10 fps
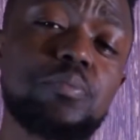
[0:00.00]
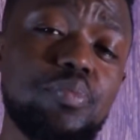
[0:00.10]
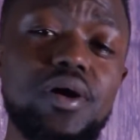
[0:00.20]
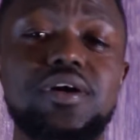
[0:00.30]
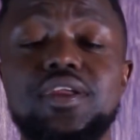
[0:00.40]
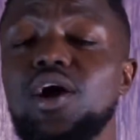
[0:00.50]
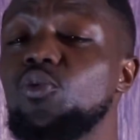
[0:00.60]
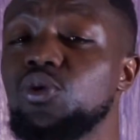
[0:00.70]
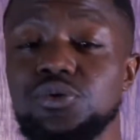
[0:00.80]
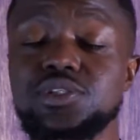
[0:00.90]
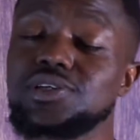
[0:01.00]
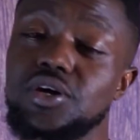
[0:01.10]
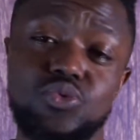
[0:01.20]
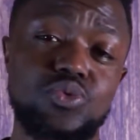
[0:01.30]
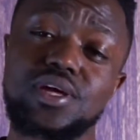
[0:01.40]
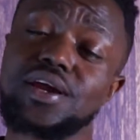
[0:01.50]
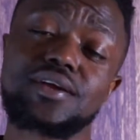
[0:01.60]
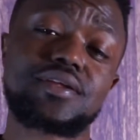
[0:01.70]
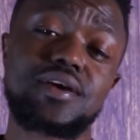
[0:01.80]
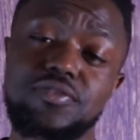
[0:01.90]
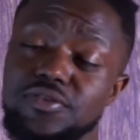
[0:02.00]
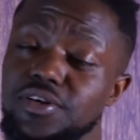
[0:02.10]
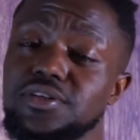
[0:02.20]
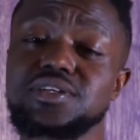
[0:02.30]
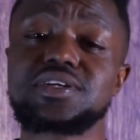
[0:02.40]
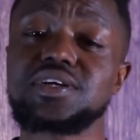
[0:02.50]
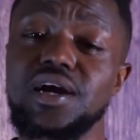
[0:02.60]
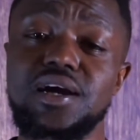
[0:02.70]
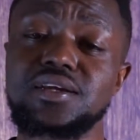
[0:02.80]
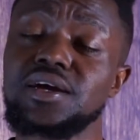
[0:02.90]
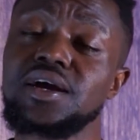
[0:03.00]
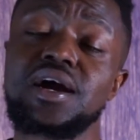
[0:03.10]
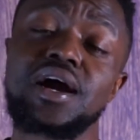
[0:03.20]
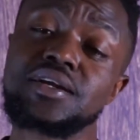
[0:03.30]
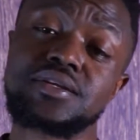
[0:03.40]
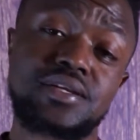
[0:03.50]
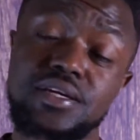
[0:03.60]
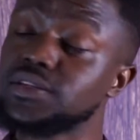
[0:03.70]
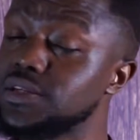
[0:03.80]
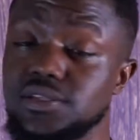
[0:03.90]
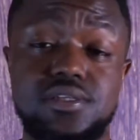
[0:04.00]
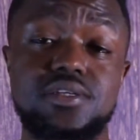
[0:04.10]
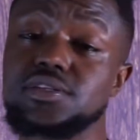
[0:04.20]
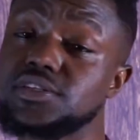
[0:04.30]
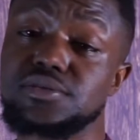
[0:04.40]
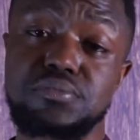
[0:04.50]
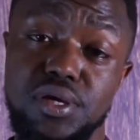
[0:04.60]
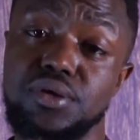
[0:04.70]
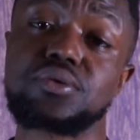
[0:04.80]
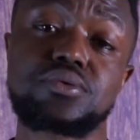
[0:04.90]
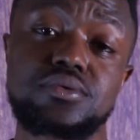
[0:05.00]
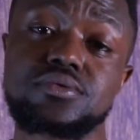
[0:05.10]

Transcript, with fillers: But I will tell you that I definitely got addicted to this smell.